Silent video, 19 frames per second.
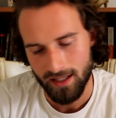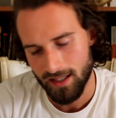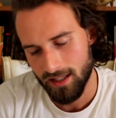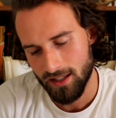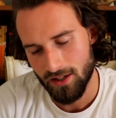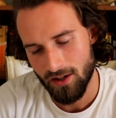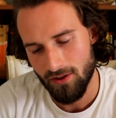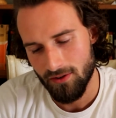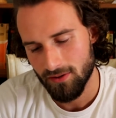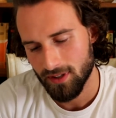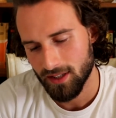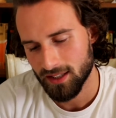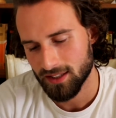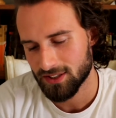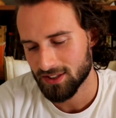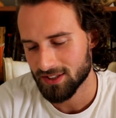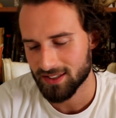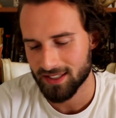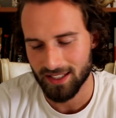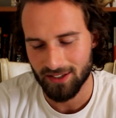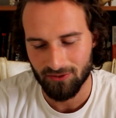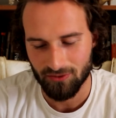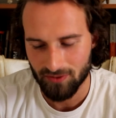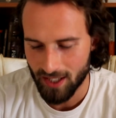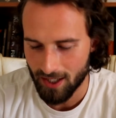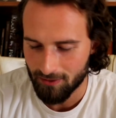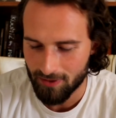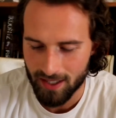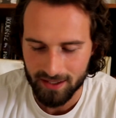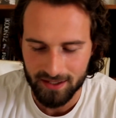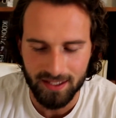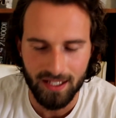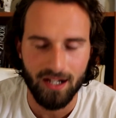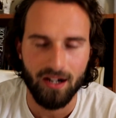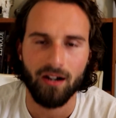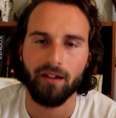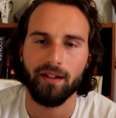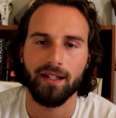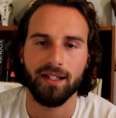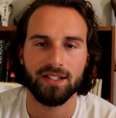you know, it's just like that right there.